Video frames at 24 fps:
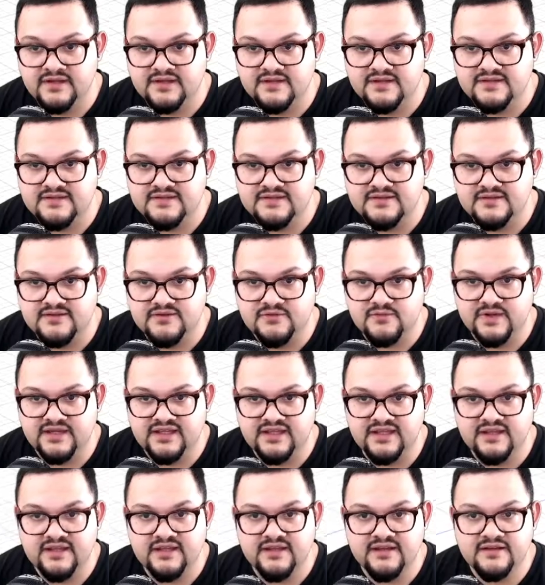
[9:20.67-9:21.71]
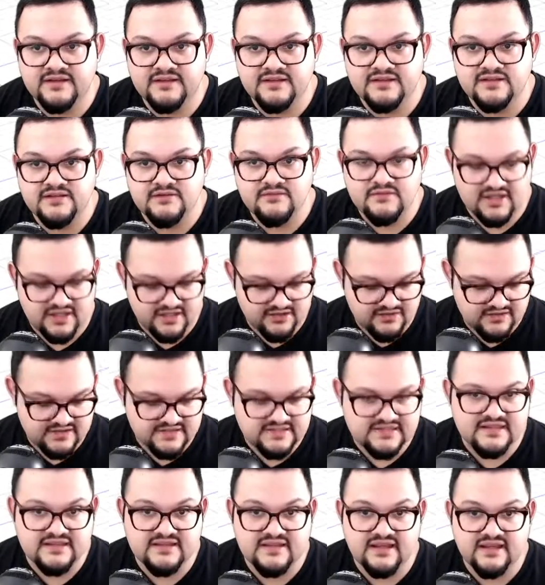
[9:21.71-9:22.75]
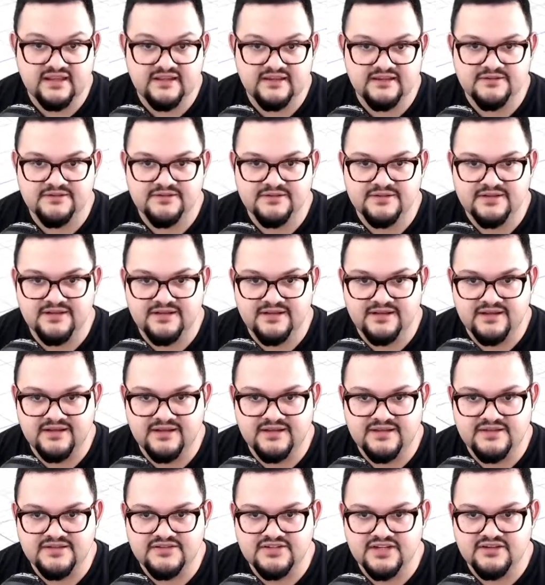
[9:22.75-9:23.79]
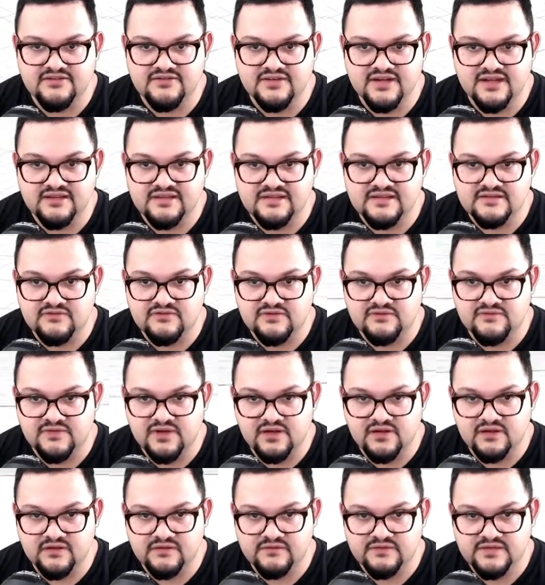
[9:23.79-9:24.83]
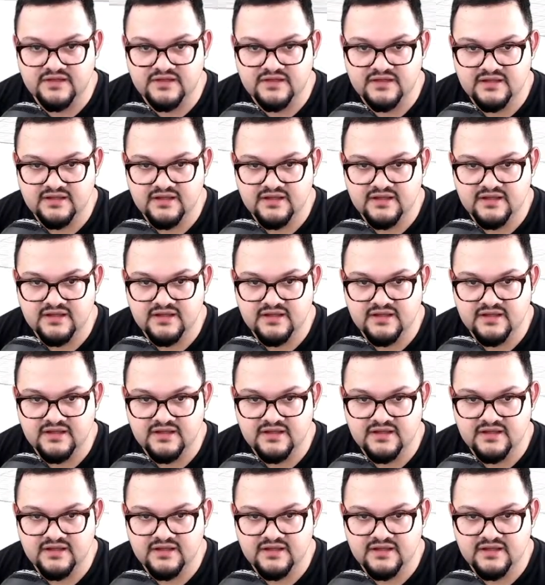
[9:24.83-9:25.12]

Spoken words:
So when I do that, you can see that it'll generate this revolved